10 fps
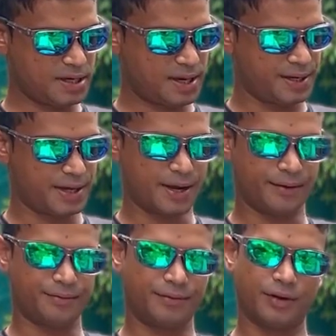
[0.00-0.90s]
and
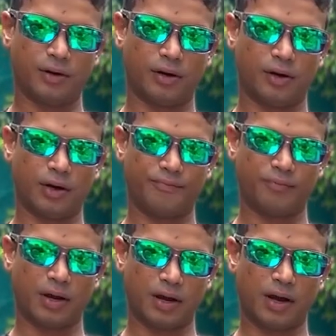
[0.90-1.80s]
yeah, I
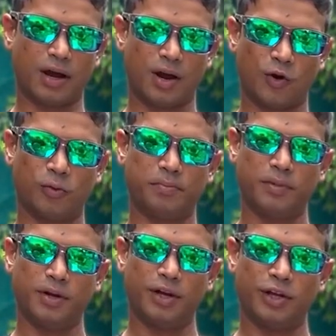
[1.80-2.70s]
hope
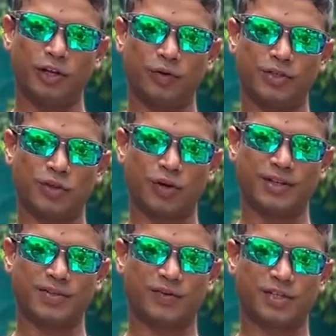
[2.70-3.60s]
you enjoy
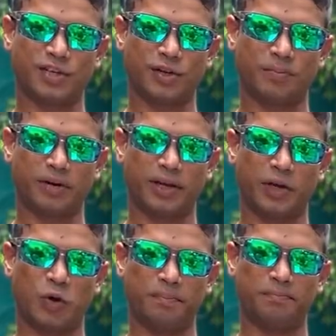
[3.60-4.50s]
these fish that you're
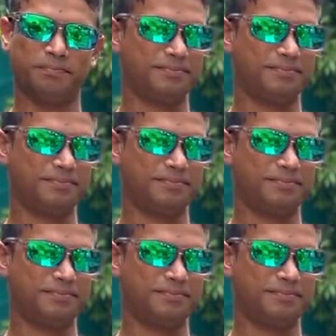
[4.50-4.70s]
bringing home.